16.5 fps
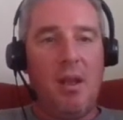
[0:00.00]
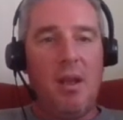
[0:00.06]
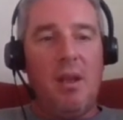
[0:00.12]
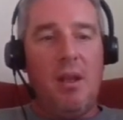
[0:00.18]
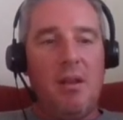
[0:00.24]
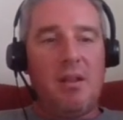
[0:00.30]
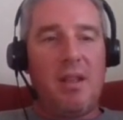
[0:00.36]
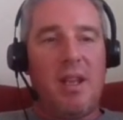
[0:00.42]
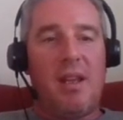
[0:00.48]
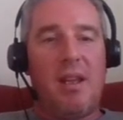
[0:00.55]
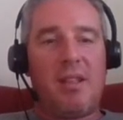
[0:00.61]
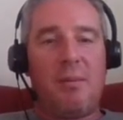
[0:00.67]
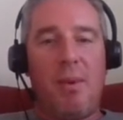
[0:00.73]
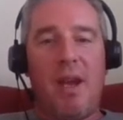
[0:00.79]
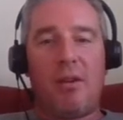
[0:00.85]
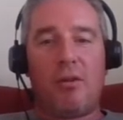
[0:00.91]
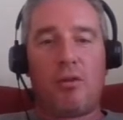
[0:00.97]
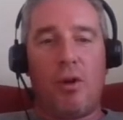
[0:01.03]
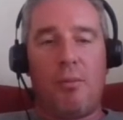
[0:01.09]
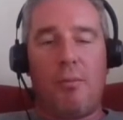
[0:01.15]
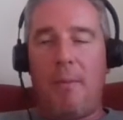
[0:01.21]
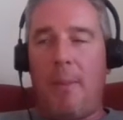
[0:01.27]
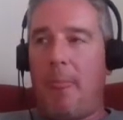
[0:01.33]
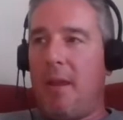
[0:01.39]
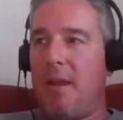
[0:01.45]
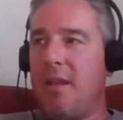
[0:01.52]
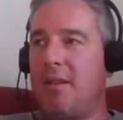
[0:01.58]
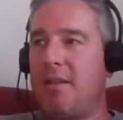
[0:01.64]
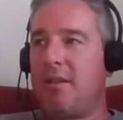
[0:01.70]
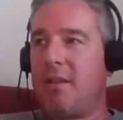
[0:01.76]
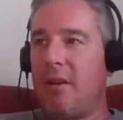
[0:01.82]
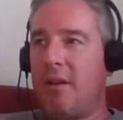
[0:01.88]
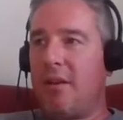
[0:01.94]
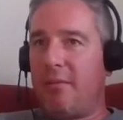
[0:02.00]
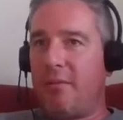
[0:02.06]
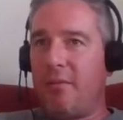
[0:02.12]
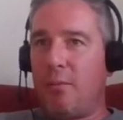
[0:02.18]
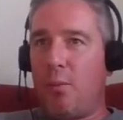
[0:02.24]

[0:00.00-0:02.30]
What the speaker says: So that as a backdrop is kind of